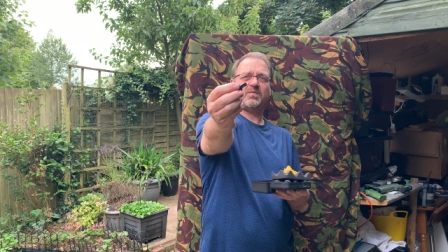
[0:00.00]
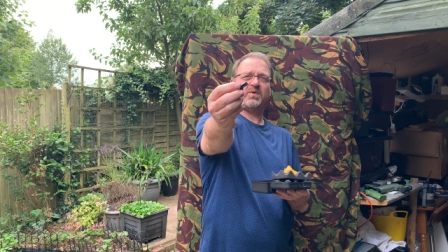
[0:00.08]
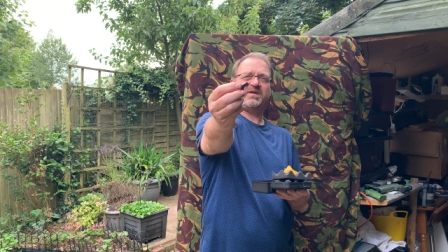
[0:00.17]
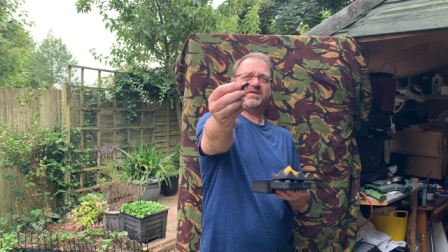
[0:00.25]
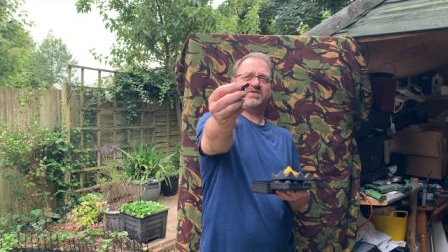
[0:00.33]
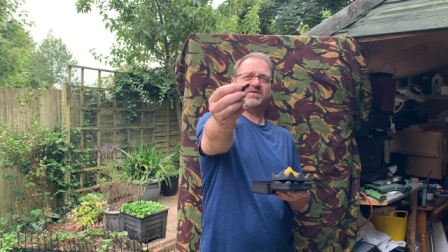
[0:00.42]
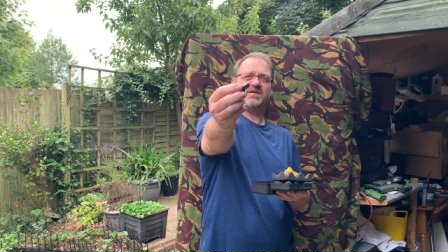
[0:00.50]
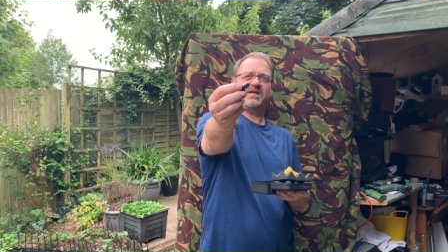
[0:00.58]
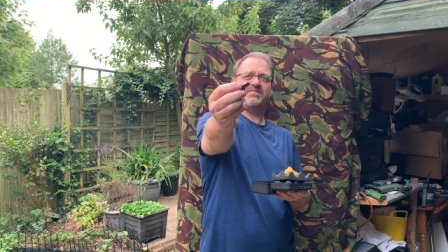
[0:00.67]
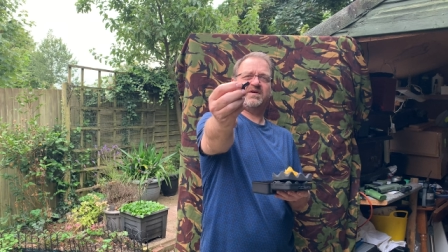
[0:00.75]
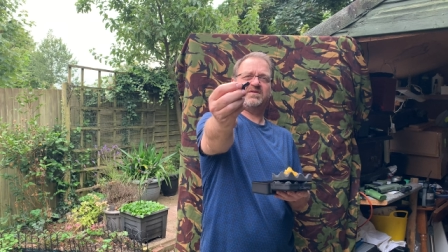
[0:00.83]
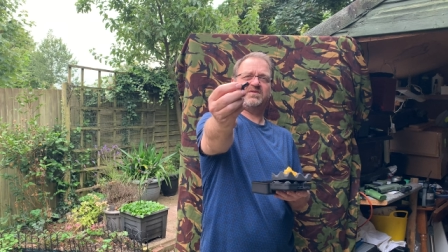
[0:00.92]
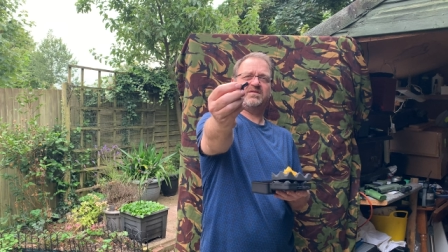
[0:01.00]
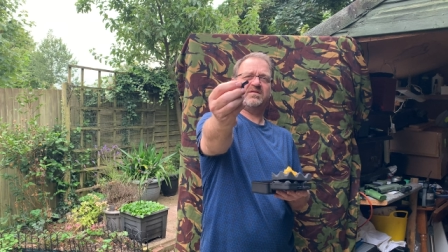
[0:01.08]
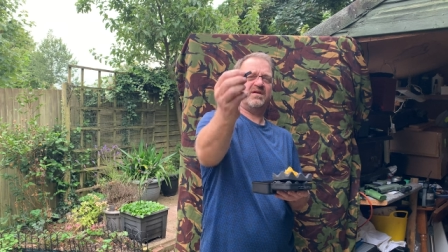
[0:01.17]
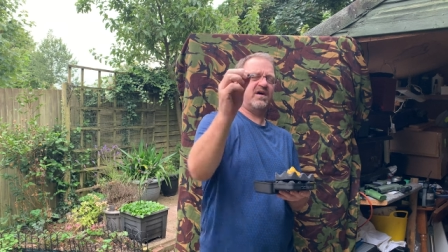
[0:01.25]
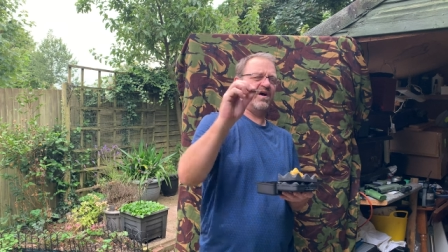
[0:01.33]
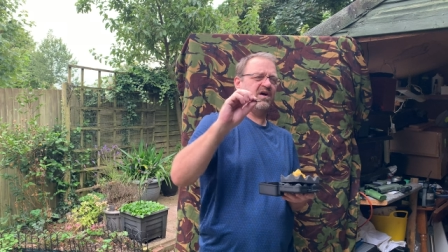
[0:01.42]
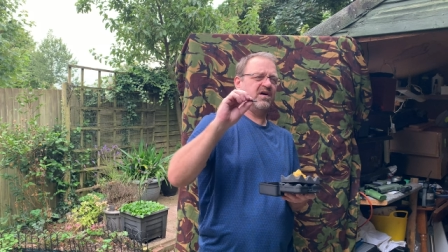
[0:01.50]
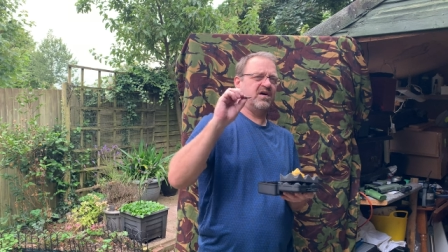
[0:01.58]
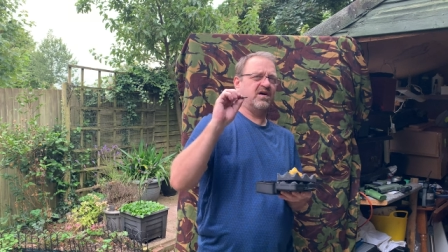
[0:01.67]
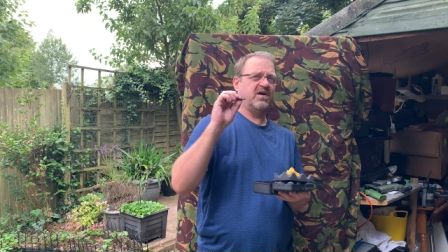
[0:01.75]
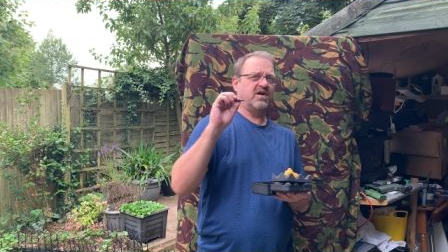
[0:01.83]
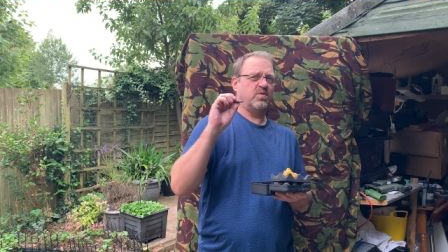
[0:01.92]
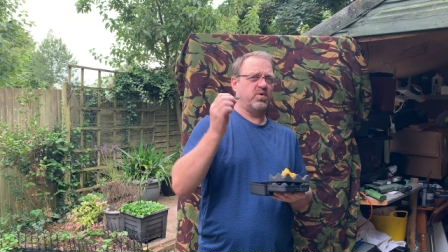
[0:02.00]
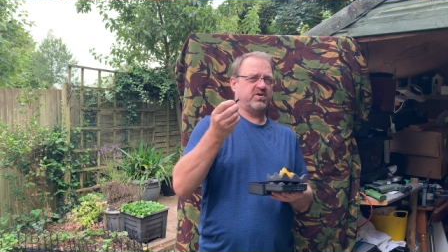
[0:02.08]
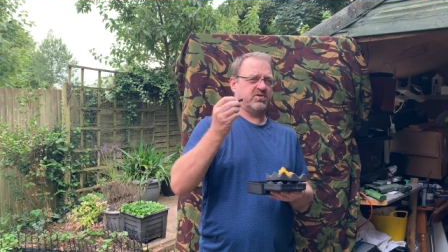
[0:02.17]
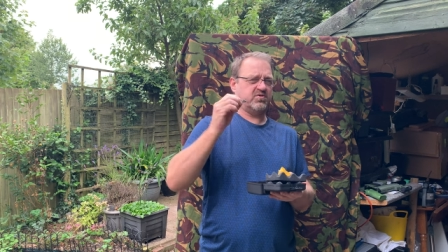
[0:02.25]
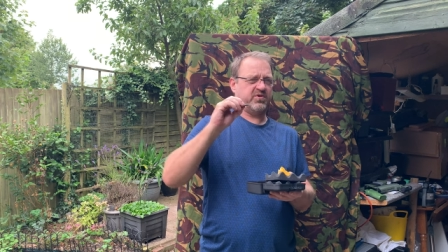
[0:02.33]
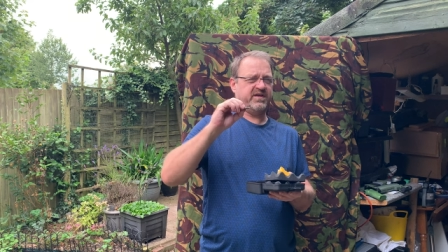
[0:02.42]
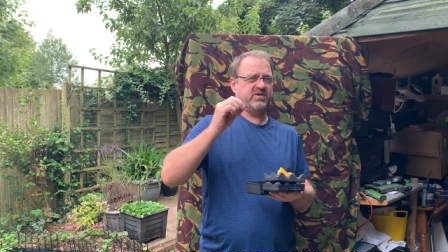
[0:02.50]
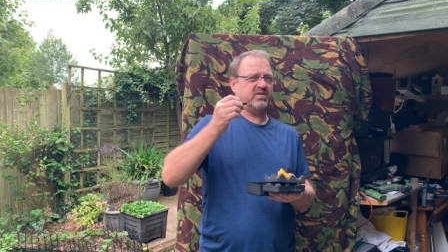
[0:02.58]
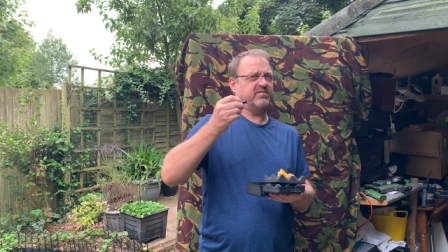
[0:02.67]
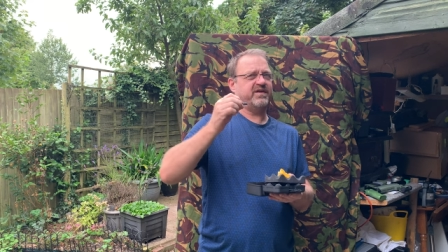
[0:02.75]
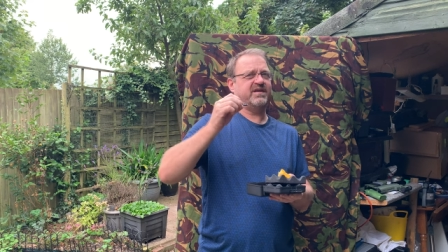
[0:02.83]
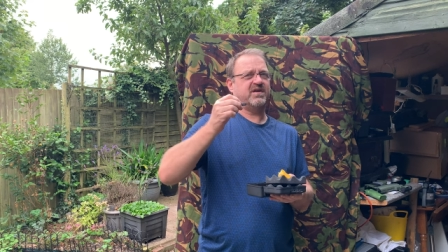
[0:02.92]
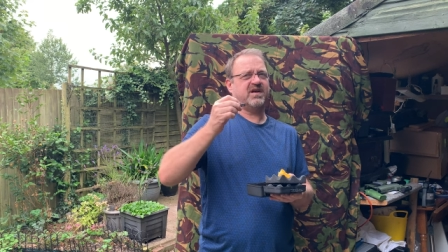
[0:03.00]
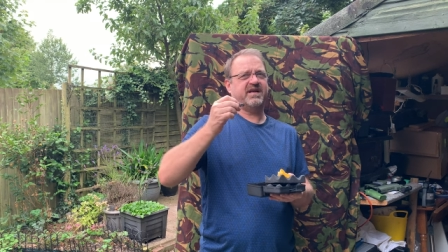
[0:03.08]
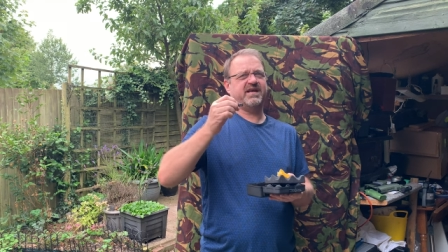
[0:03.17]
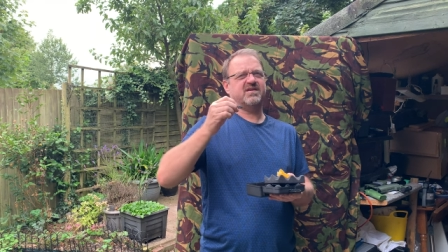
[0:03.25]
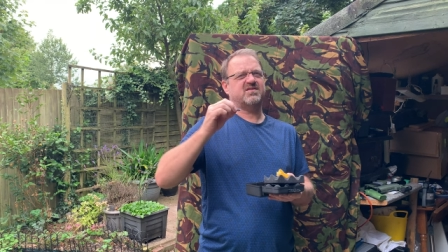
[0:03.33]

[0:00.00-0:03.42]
windage and elevation. Uh, works a treat, you can feel it click.